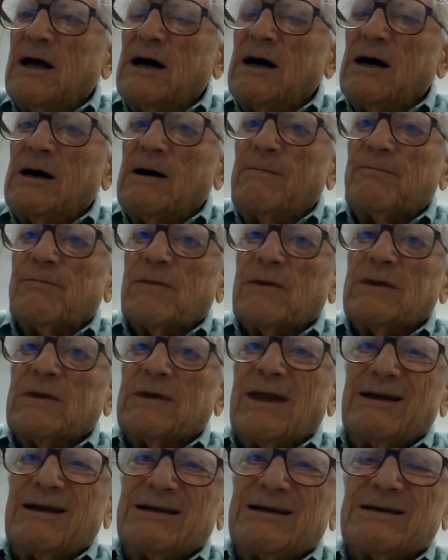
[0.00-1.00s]
I
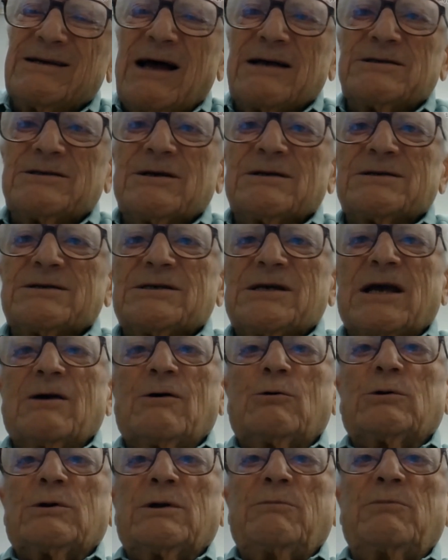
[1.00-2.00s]
shouldn't say
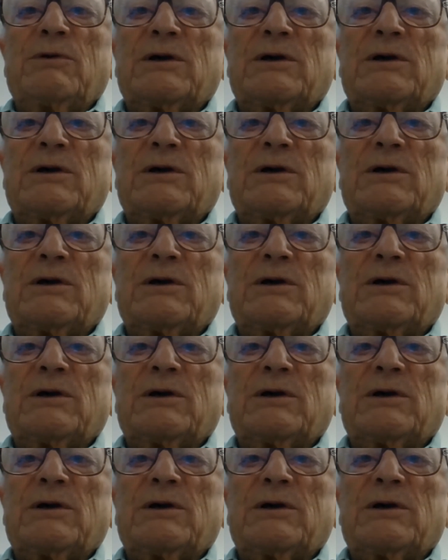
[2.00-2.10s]
only,